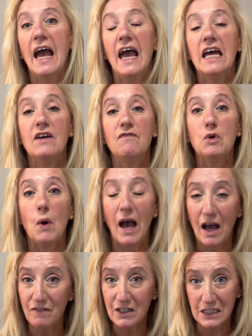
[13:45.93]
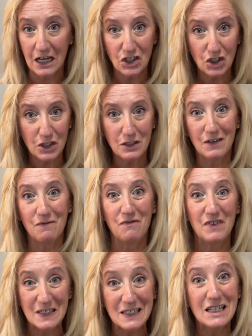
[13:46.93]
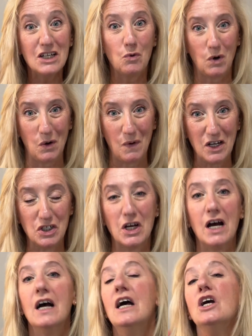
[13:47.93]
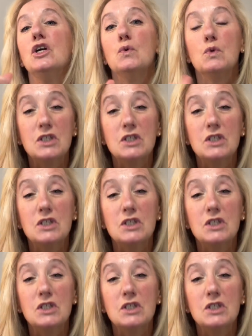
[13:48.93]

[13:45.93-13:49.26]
And if you have intentions of visiting Croatia, you